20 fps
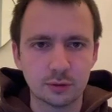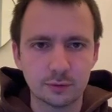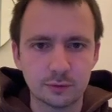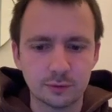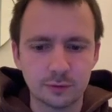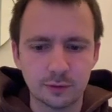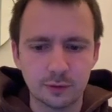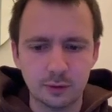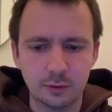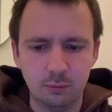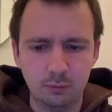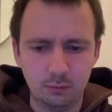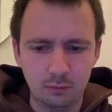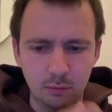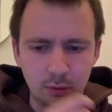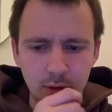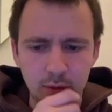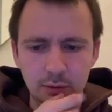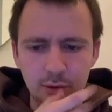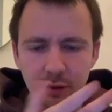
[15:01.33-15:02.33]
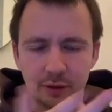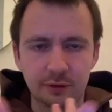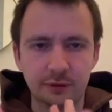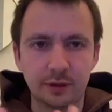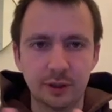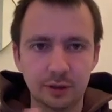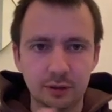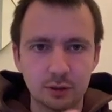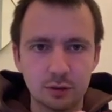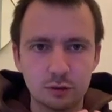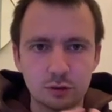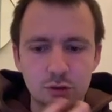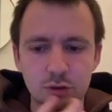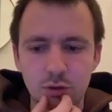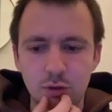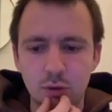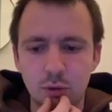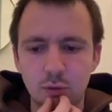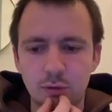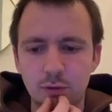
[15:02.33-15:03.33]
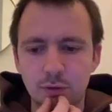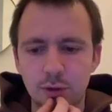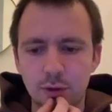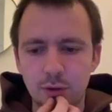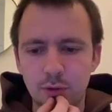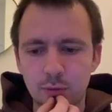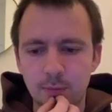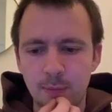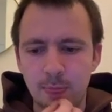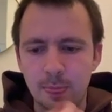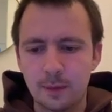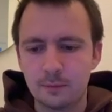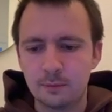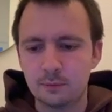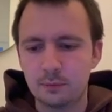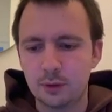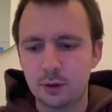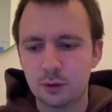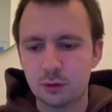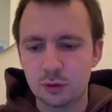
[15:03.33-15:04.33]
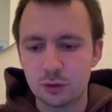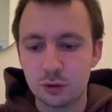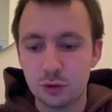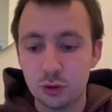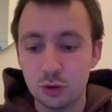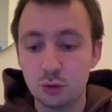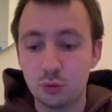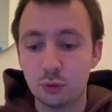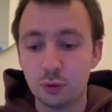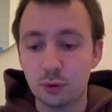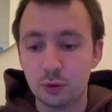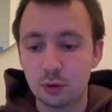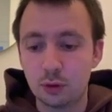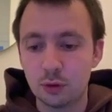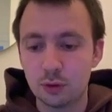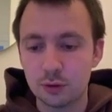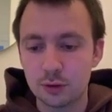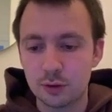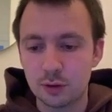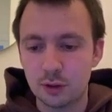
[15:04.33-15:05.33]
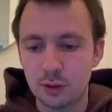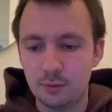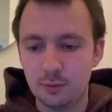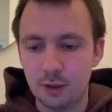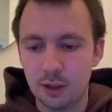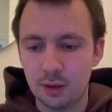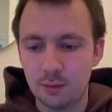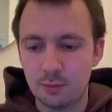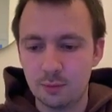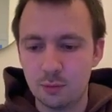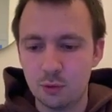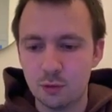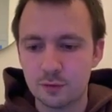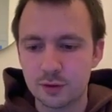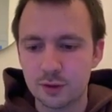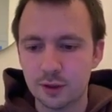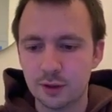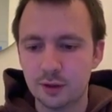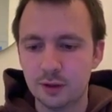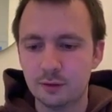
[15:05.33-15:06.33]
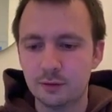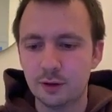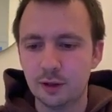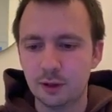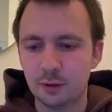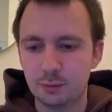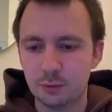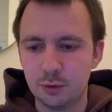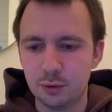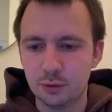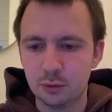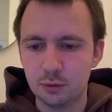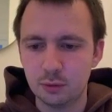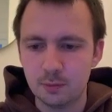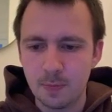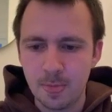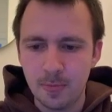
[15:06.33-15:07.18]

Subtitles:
of advantage over you, because you will constantly make moves that develop you,